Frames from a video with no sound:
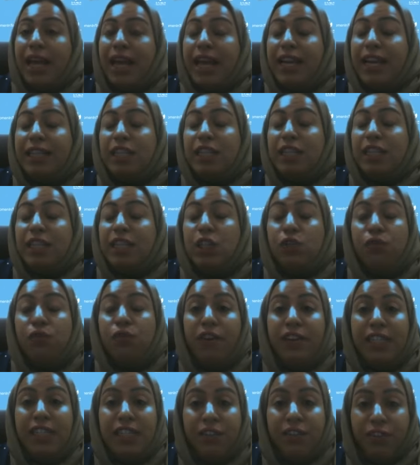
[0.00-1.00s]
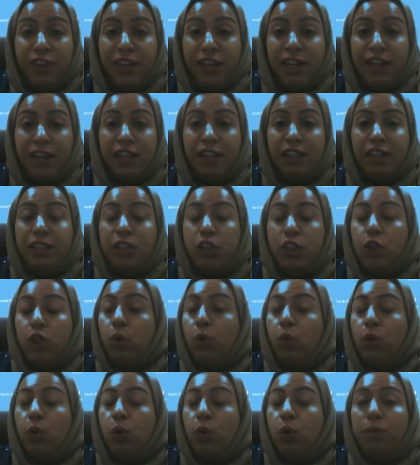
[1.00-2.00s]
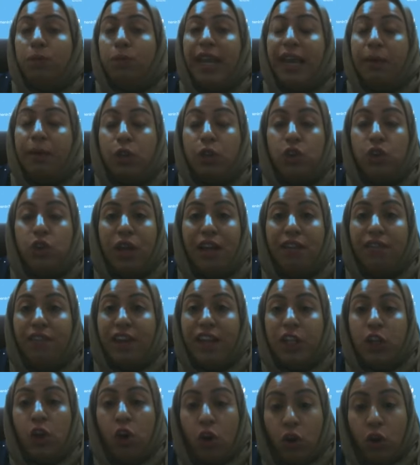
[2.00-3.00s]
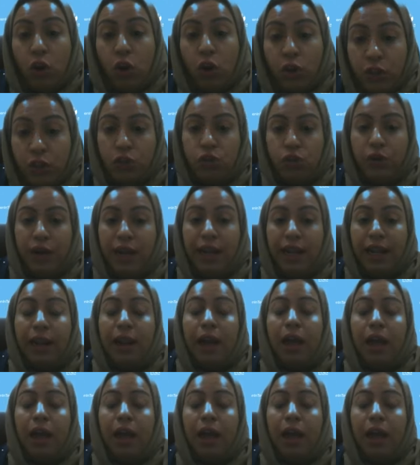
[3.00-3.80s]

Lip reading: It is very difficult. You won't be able to have any audit trail,